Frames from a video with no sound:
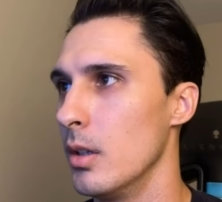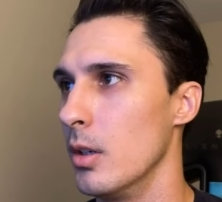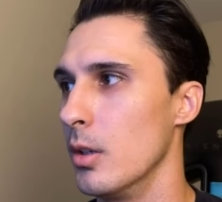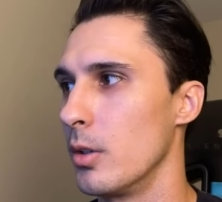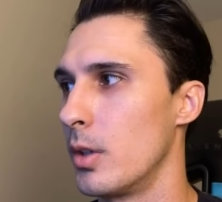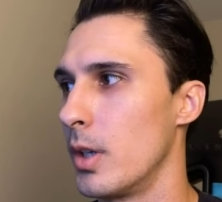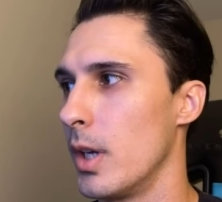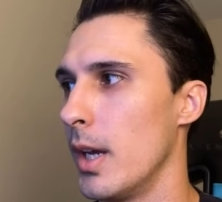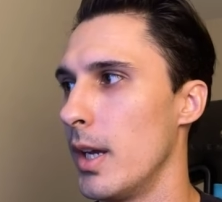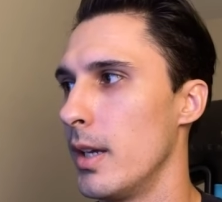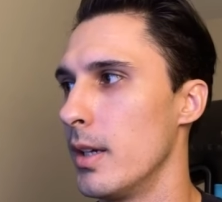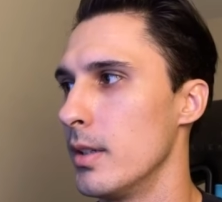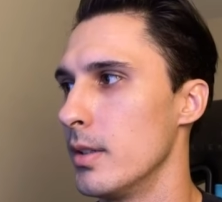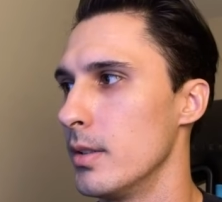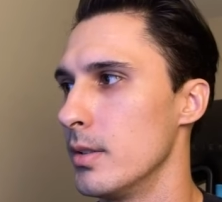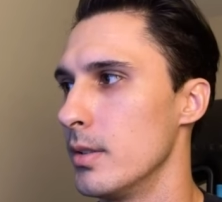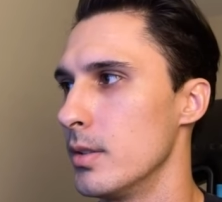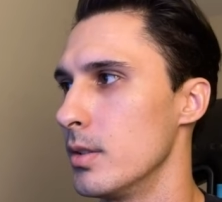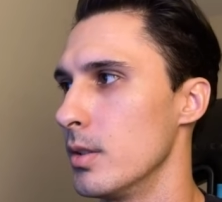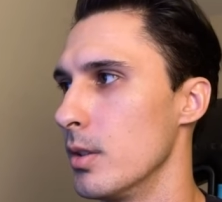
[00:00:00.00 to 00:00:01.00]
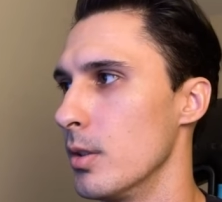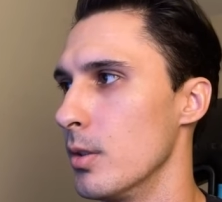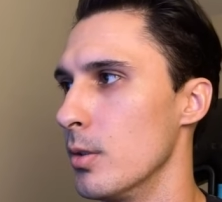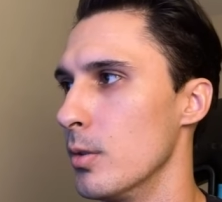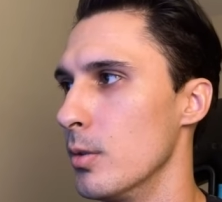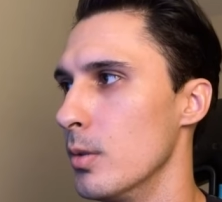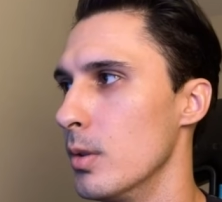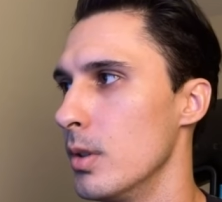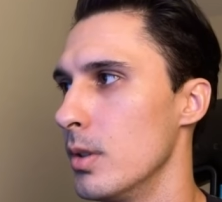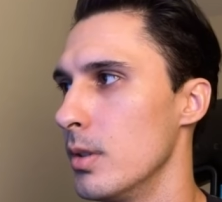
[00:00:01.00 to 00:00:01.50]
Okay,
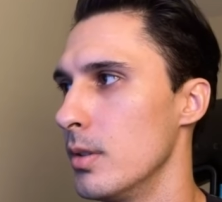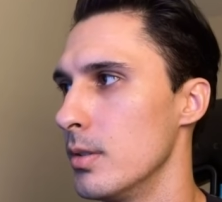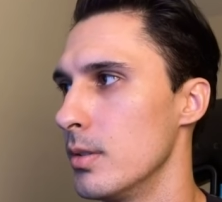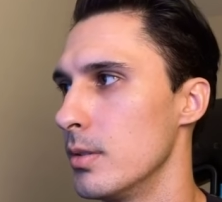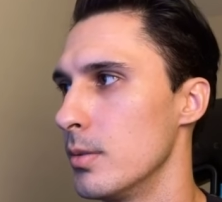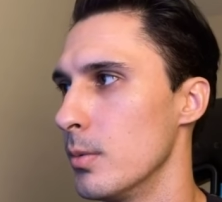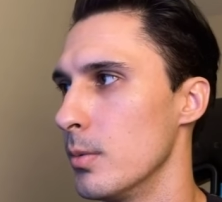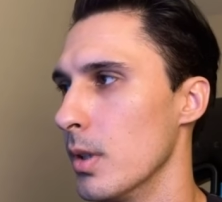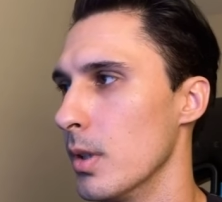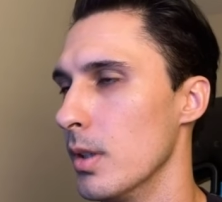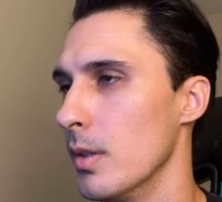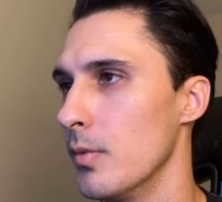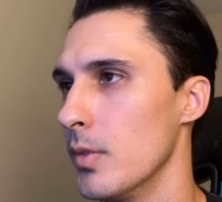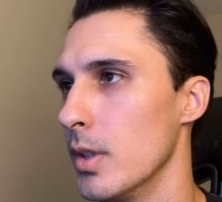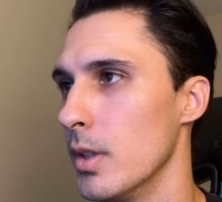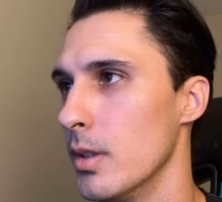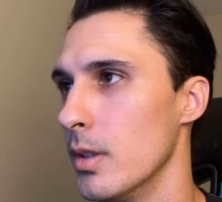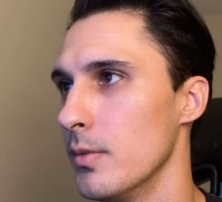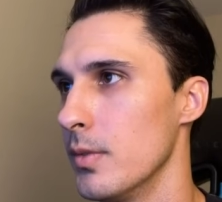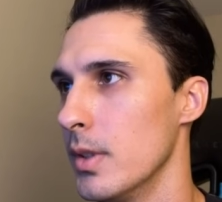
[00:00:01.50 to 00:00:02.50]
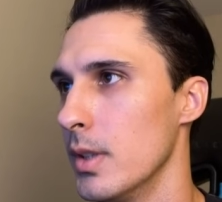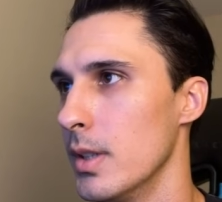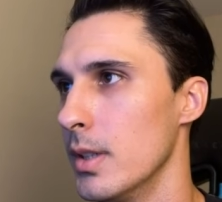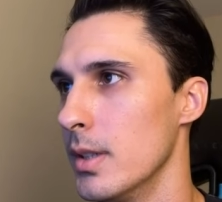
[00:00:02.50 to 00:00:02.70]
so this is where I left off.